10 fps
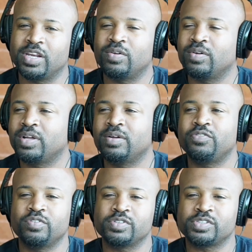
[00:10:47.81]
don't come
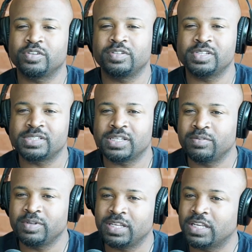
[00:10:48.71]
full circle and say
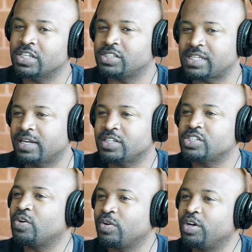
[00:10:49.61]
we. They just stop. They
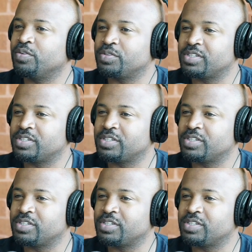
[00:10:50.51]
just go ghost.